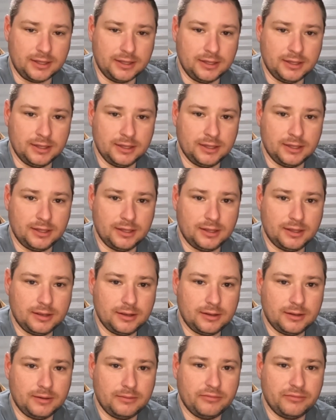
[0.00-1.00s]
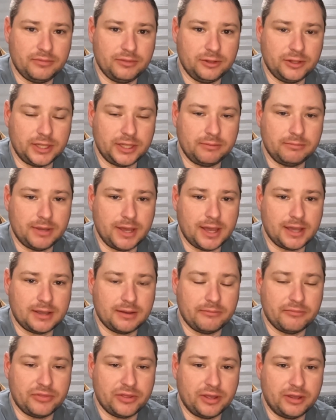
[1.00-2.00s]
get. Looking
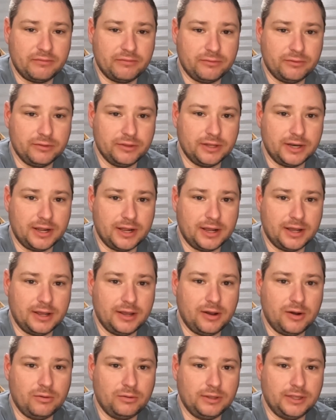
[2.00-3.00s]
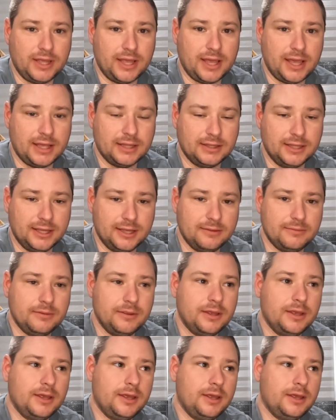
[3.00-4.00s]
back, I'm thankful that I only had that
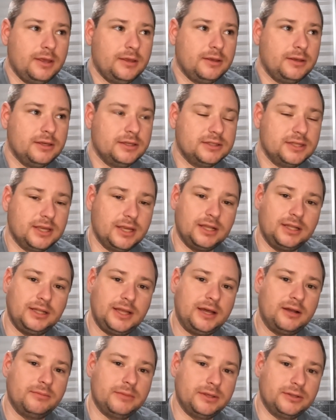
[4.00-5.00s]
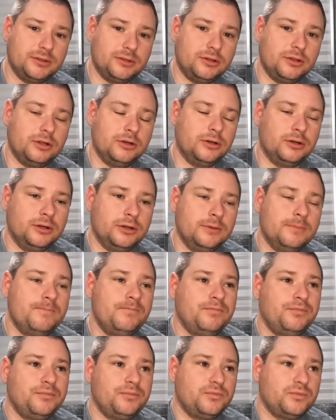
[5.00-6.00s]
because it allowed me to learn